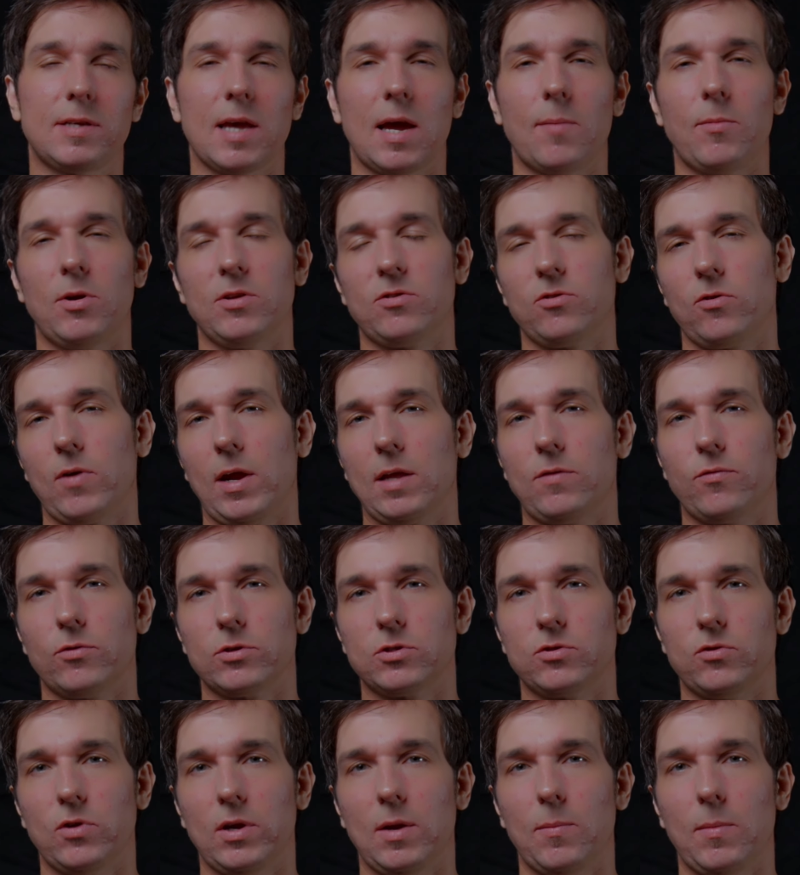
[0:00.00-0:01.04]
camera is great
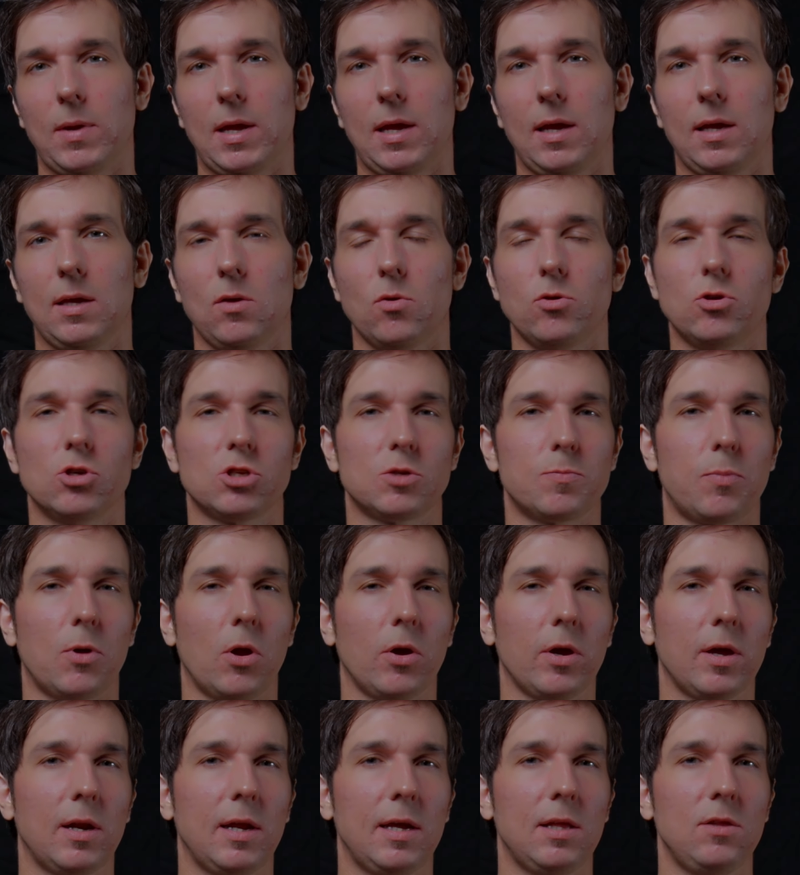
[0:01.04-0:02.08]
for streaming. You just
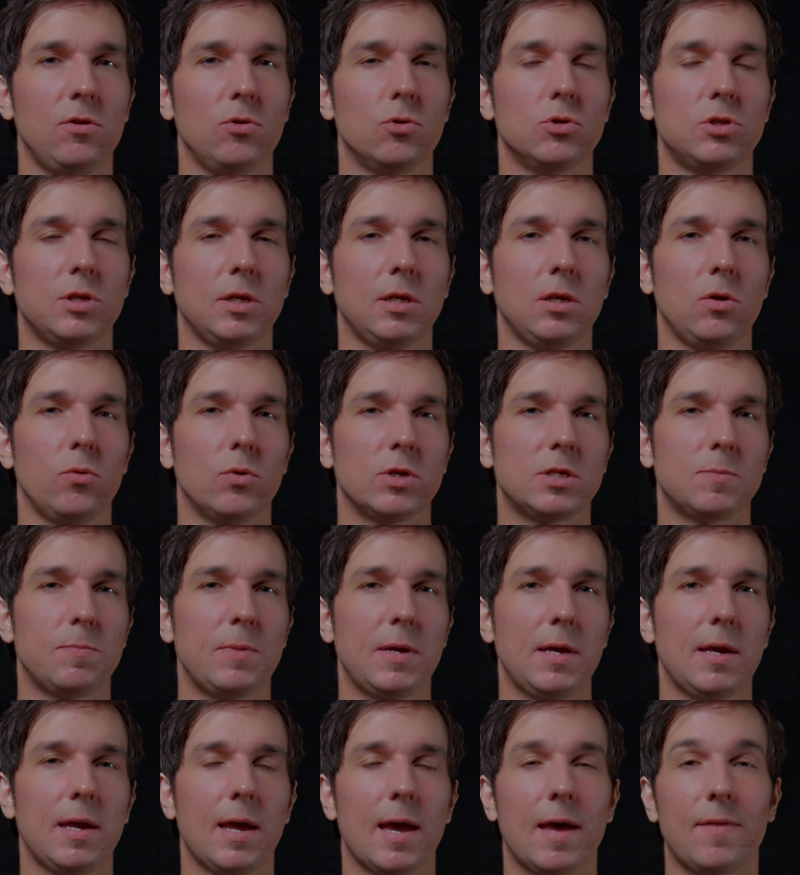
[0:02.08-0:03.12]
plug it in using
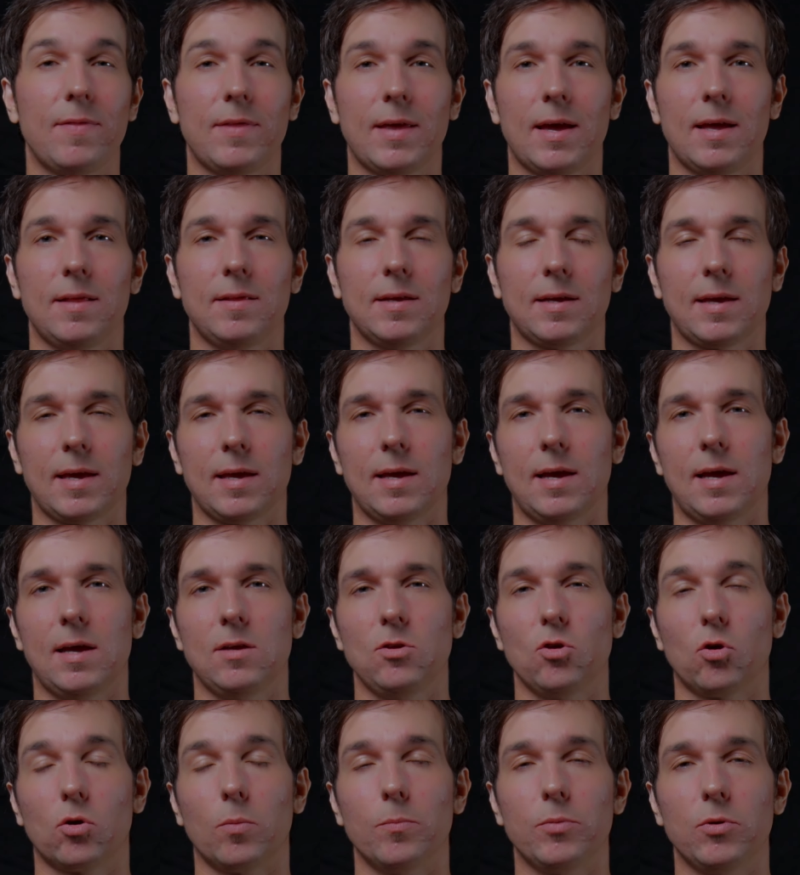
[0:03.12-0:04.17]
USB, and then
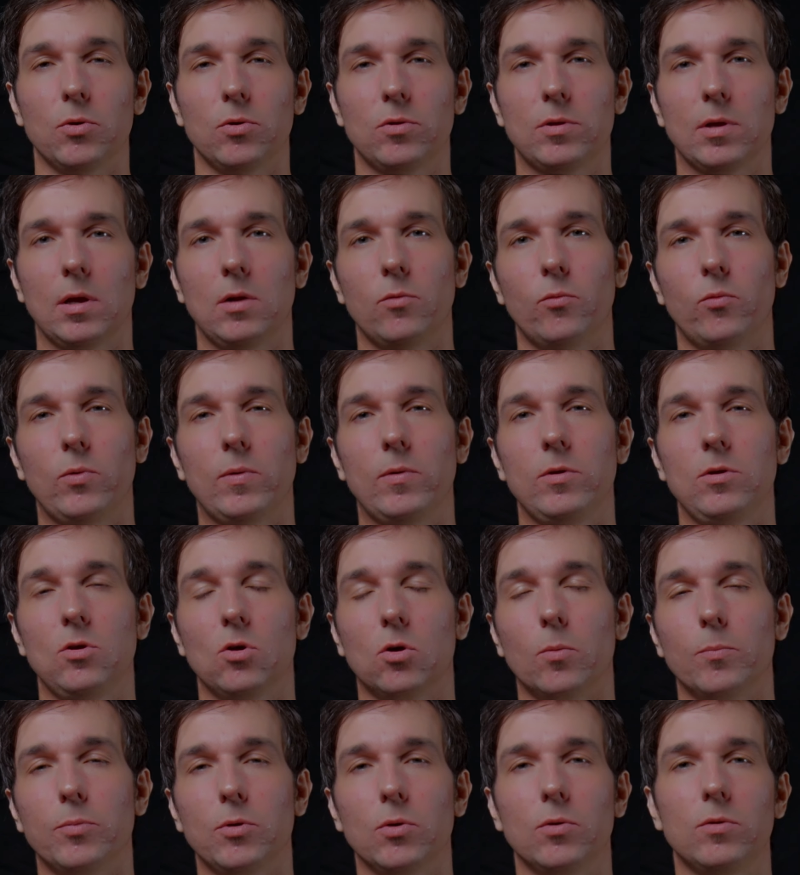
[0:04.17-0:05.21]
your
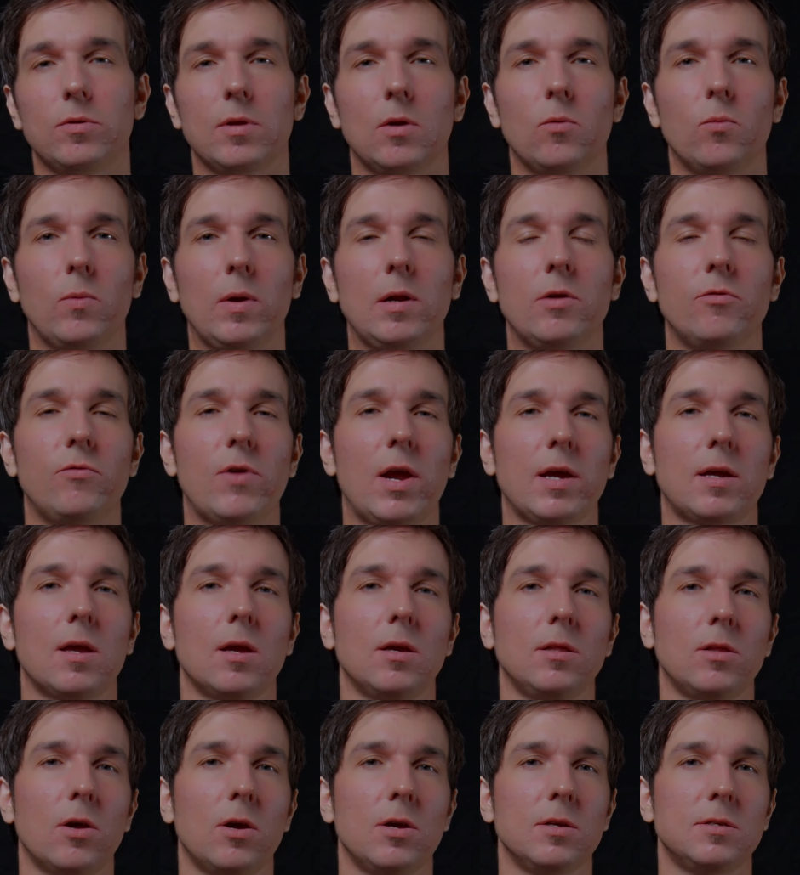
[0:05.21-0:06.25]
computer will
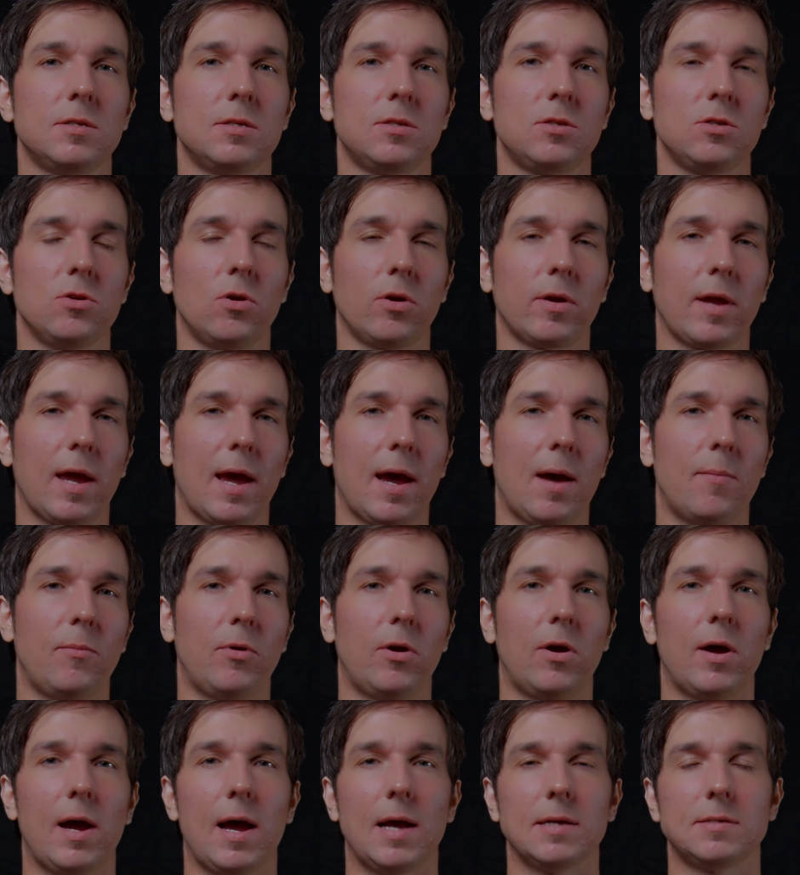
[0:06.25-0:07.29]
recognize your
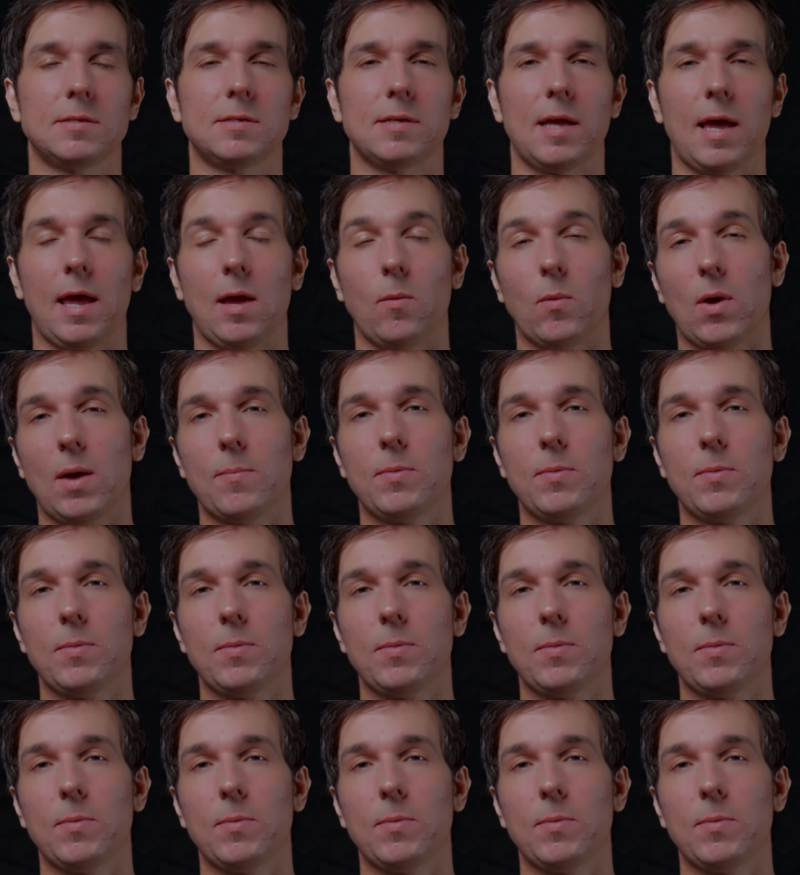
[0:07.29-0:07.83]
camera as a